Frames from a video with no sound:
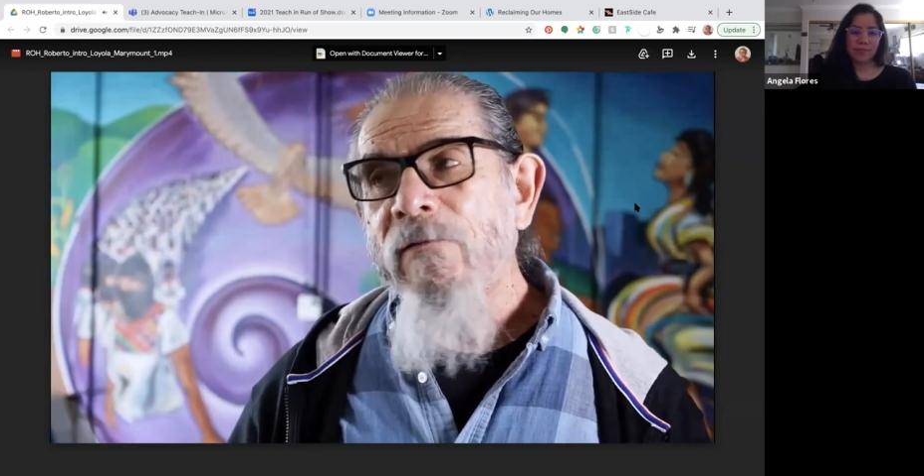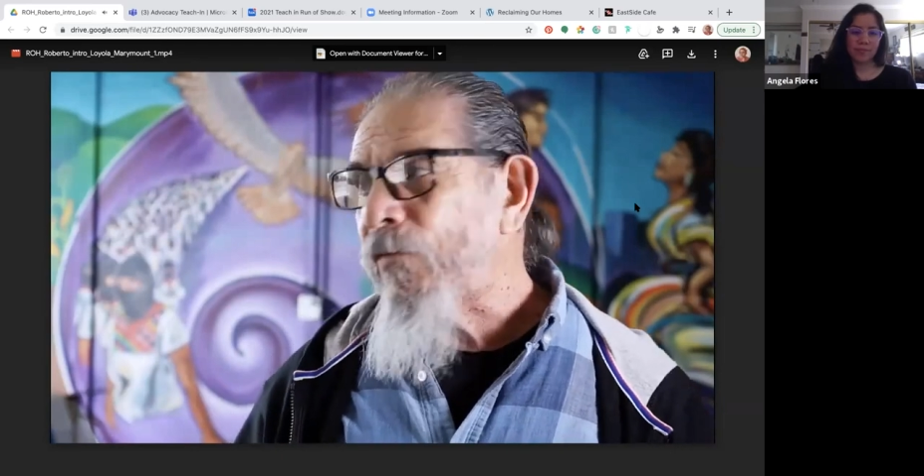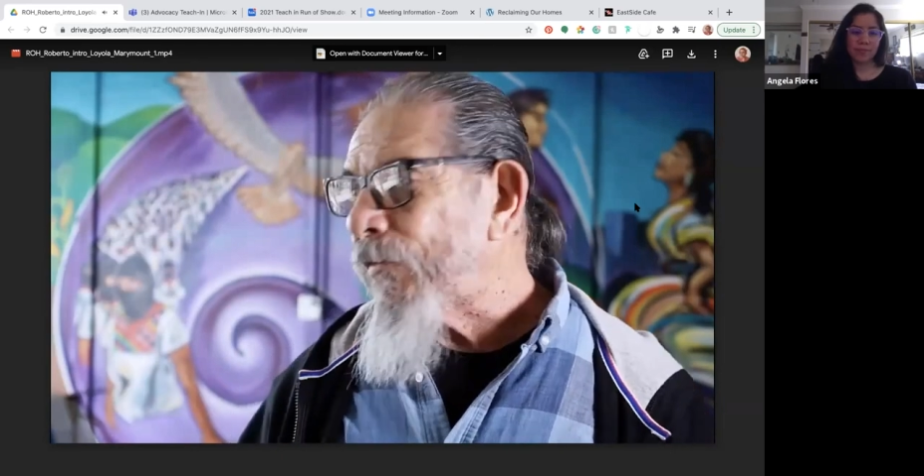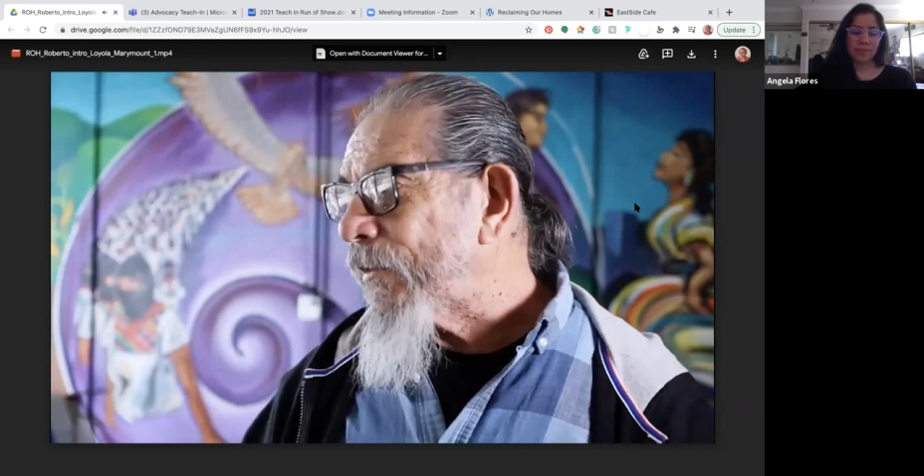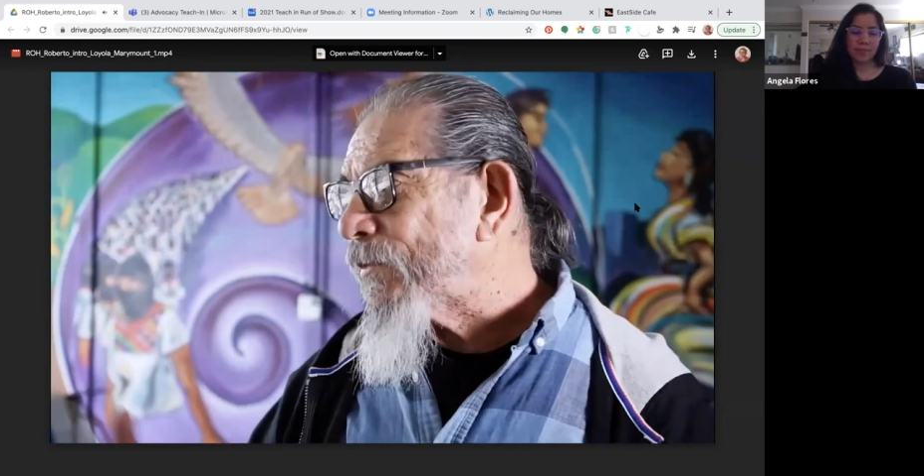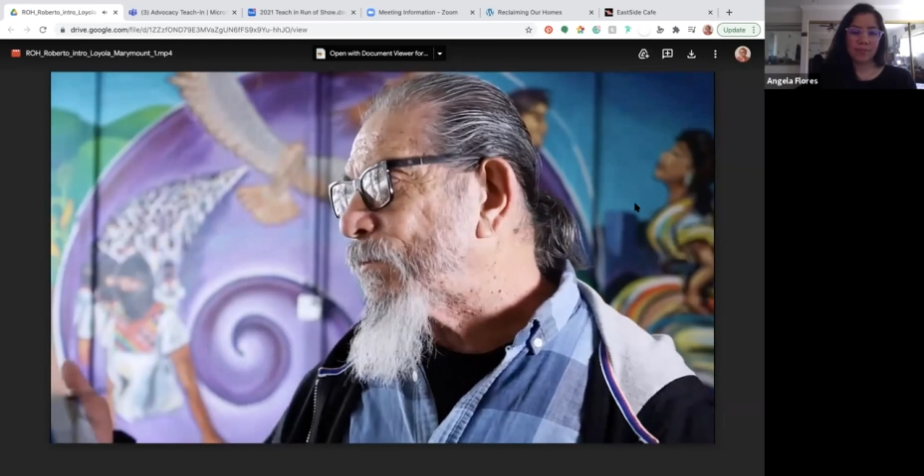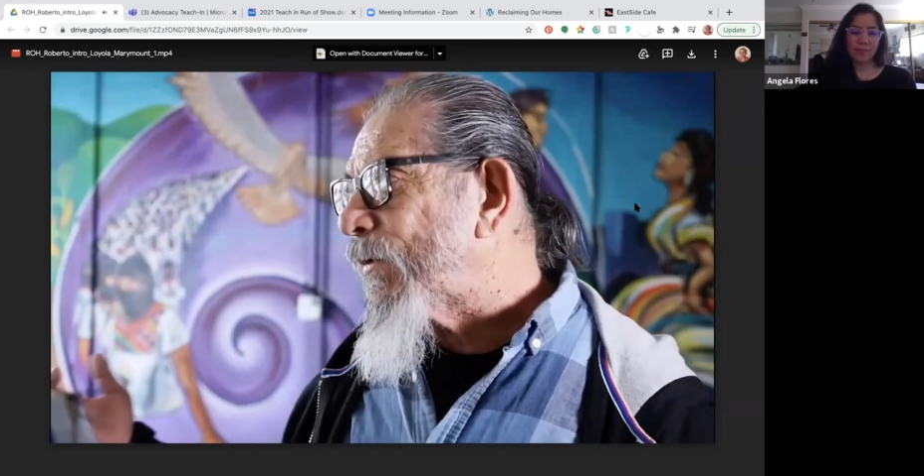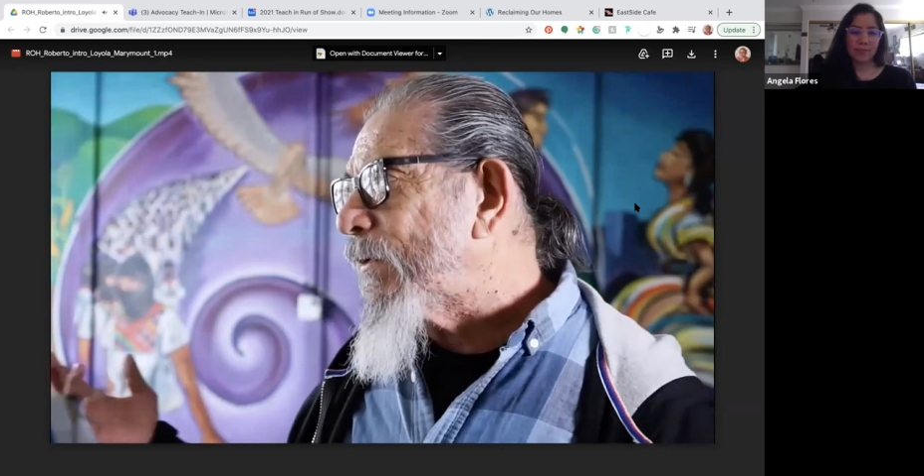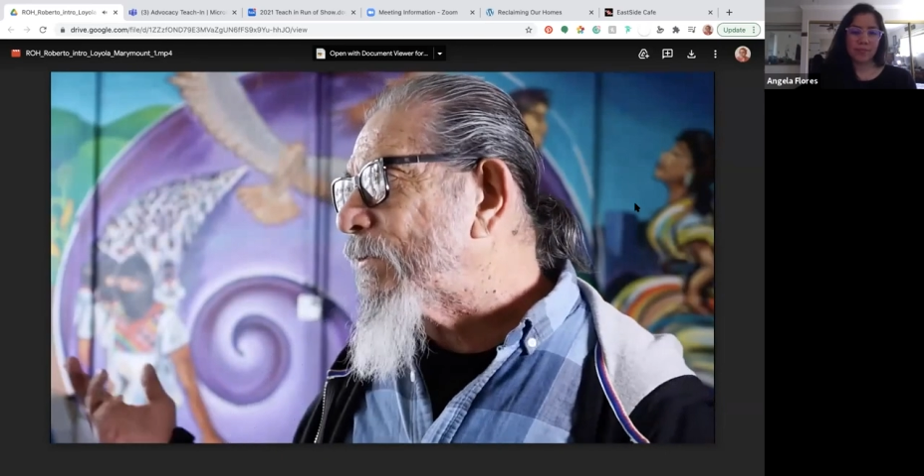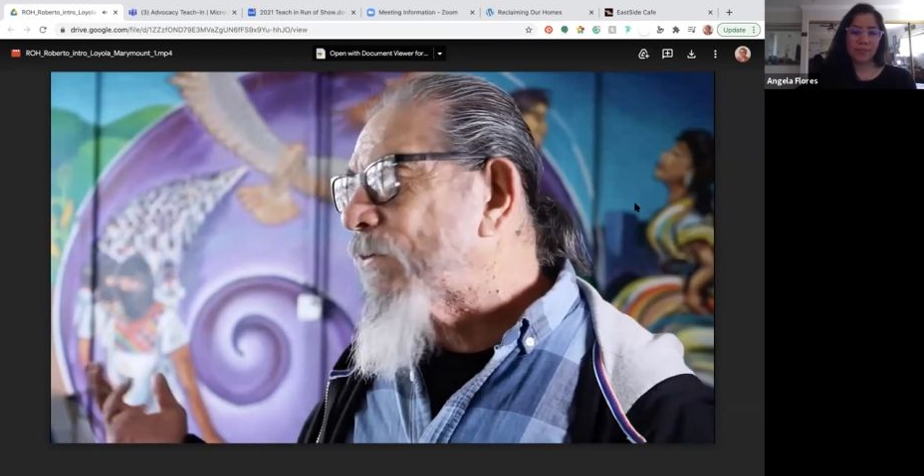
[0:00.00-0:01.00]
for this
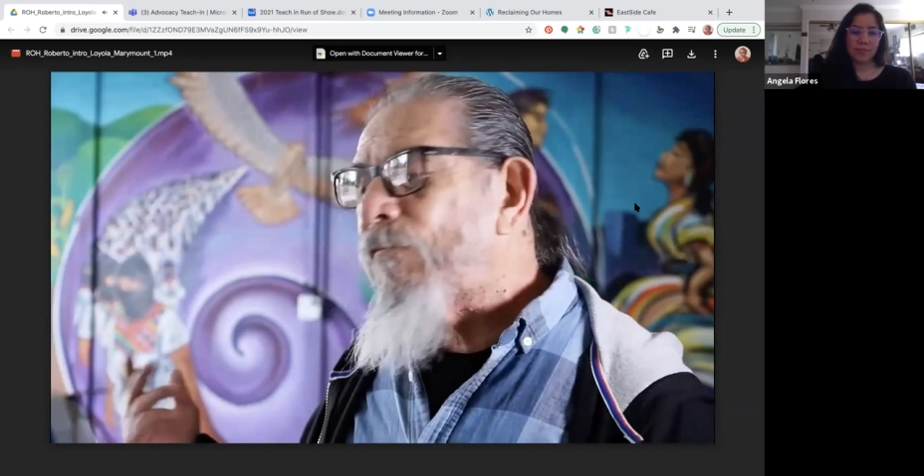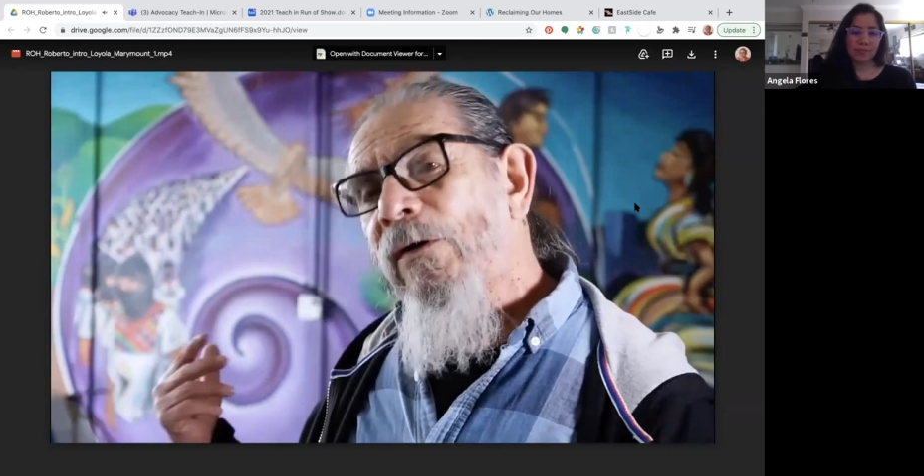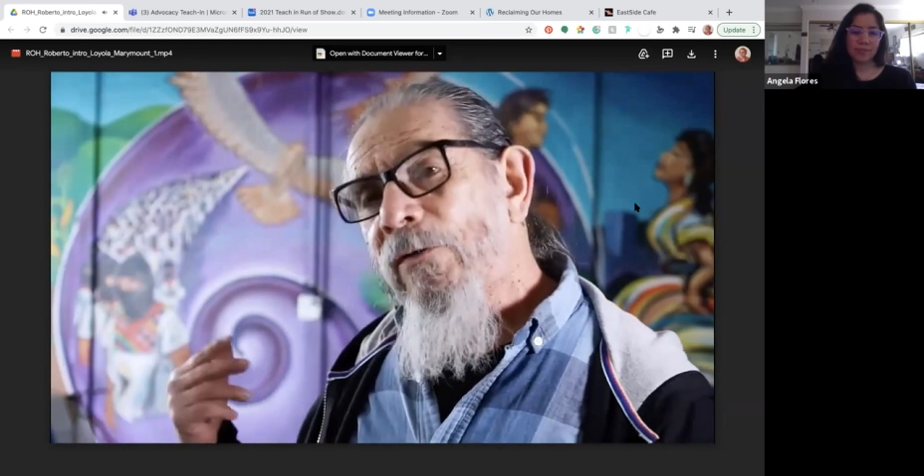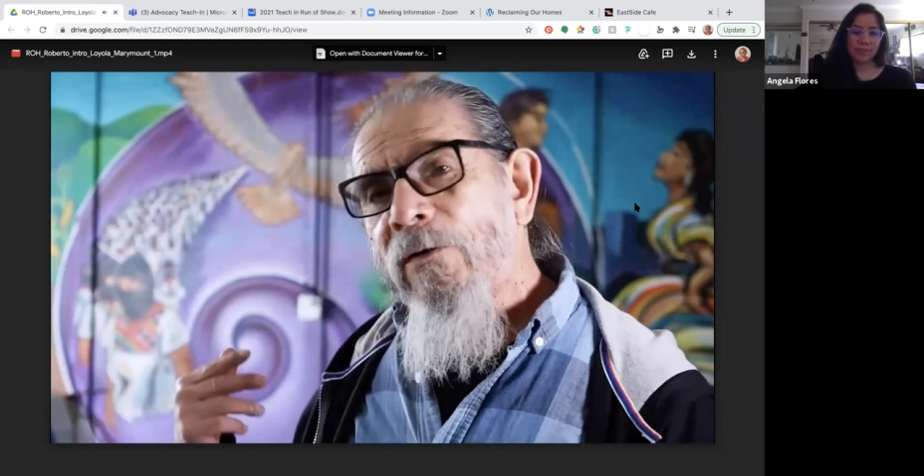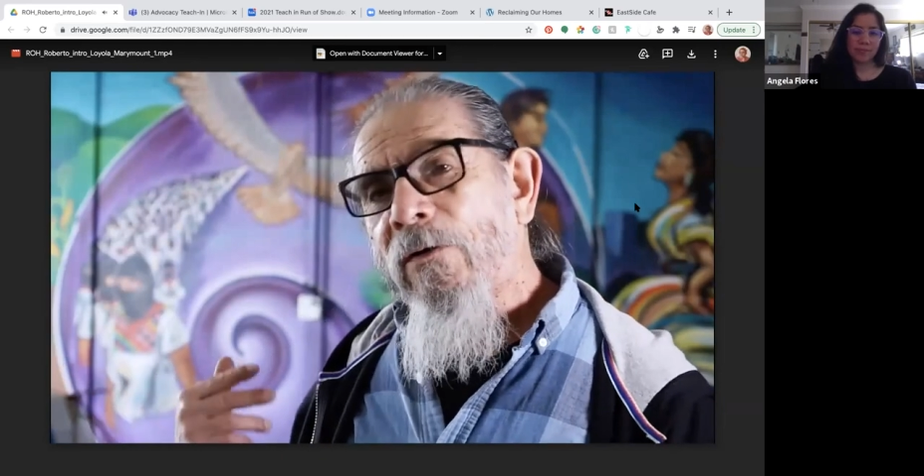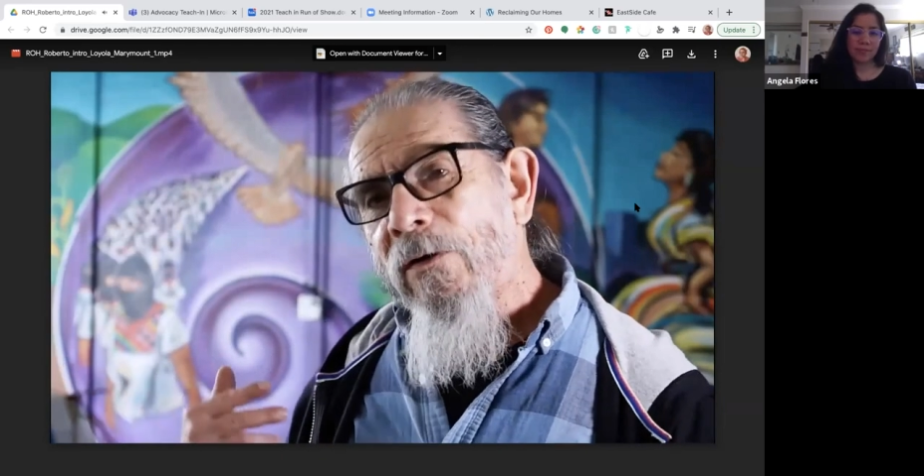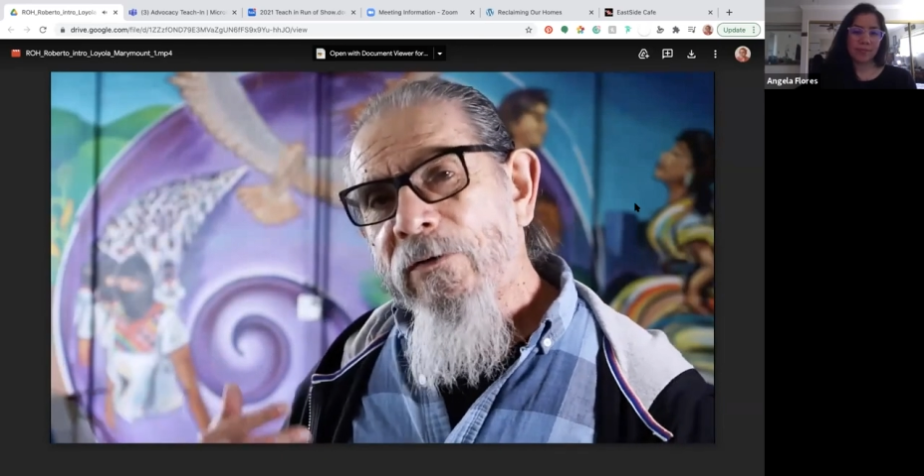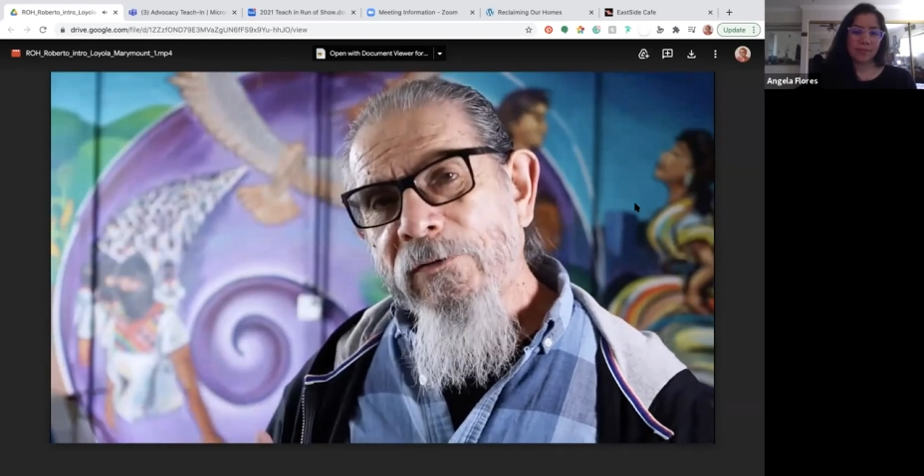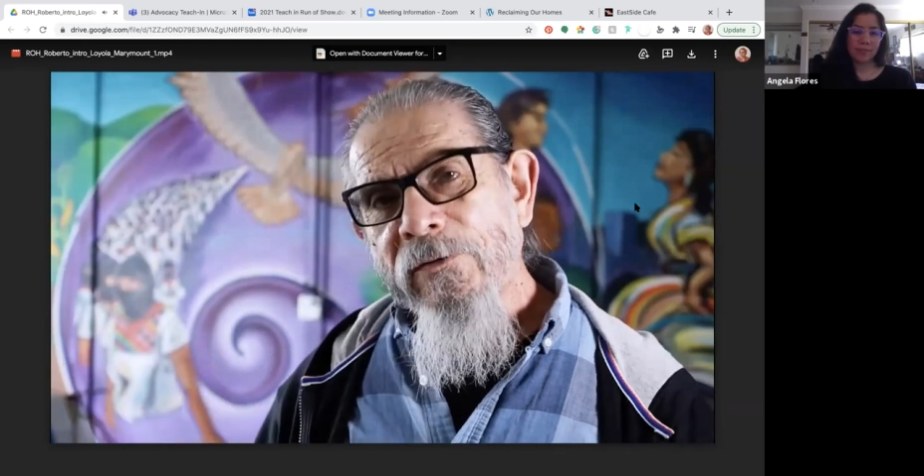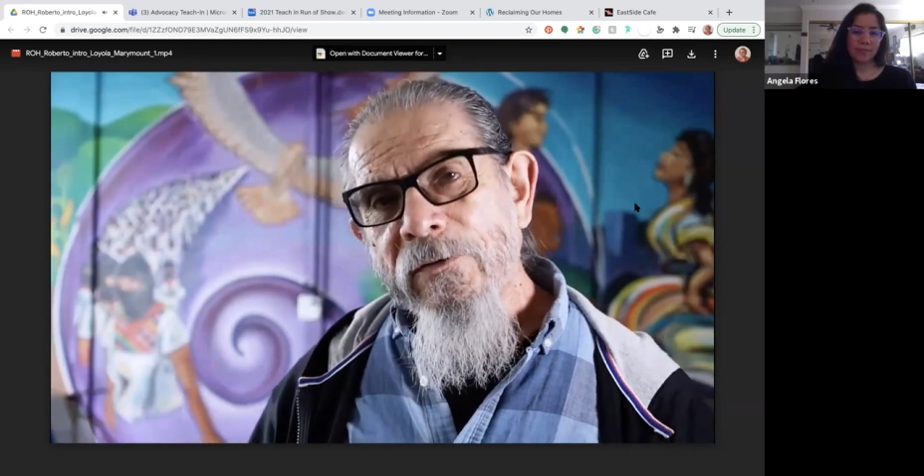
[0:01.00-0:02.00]
piece of Mother
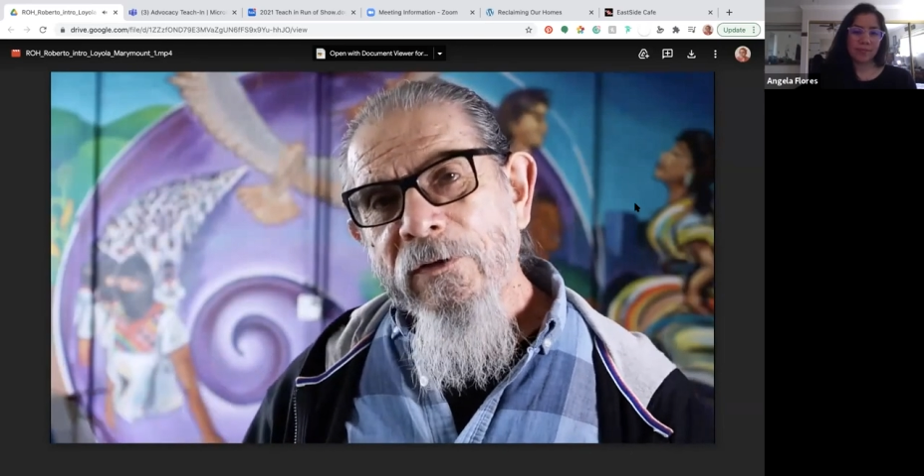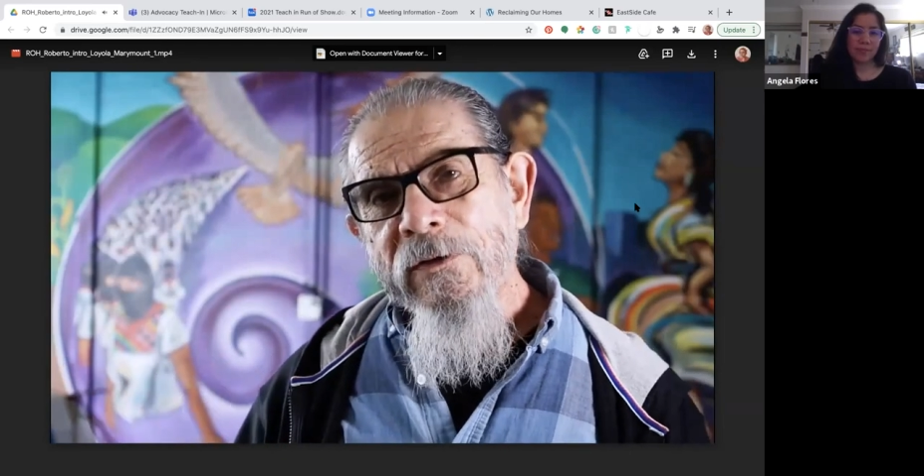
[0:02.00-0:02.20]
Earth